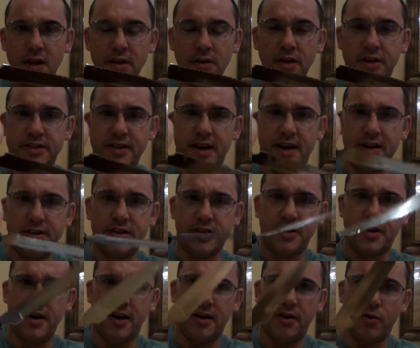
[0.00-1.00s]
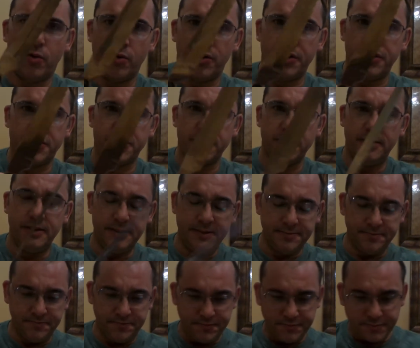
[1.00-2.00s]
Looks like I just cut an orange.
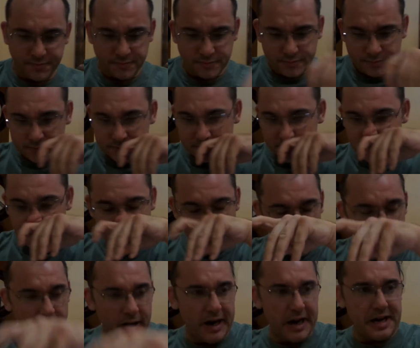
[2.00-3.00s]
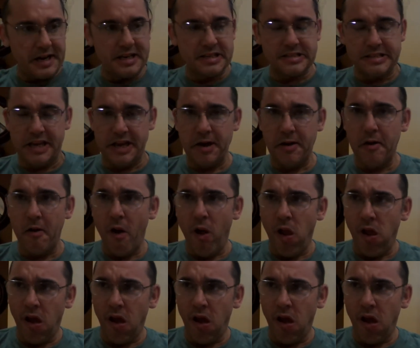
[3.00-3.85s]
All right, this thing,